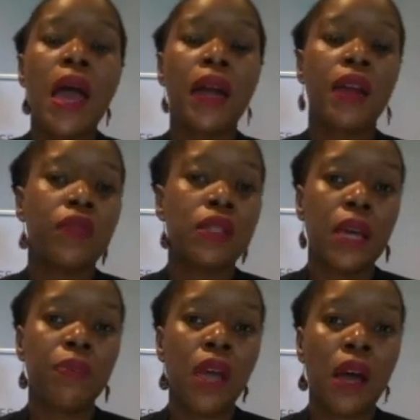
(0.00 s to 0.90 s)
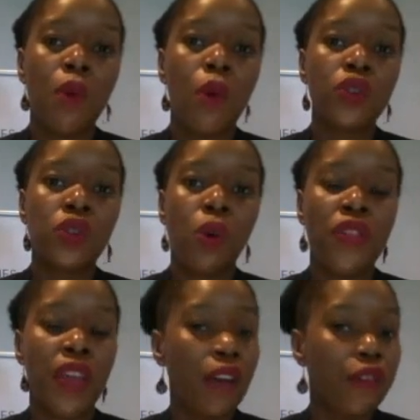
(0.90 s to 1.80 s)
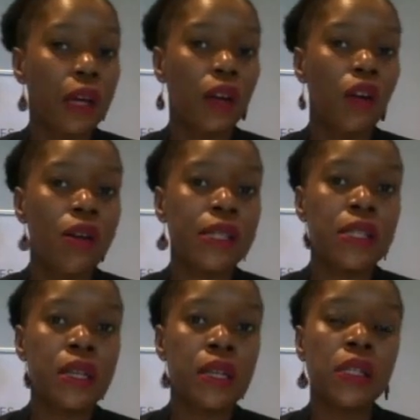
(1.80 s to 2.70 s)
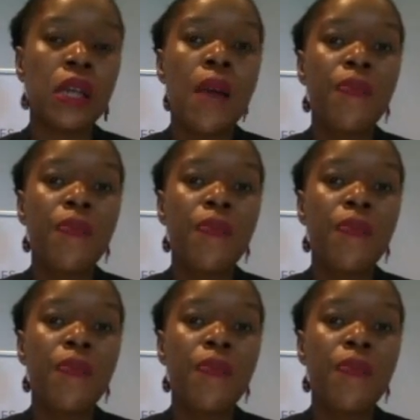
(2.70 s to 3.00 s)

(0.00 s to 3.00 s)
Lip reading: And at the same time, also on the African continent,